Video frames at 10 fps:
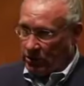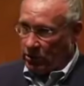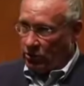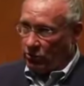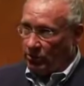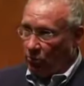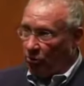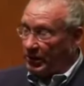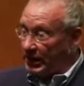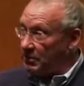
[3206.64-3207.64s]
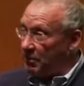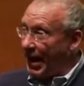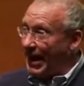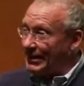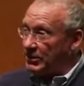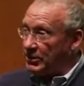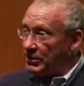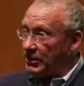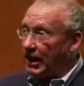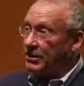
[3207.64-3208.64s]
to some Old Testament
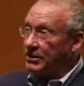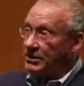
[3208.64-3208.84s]
passages and the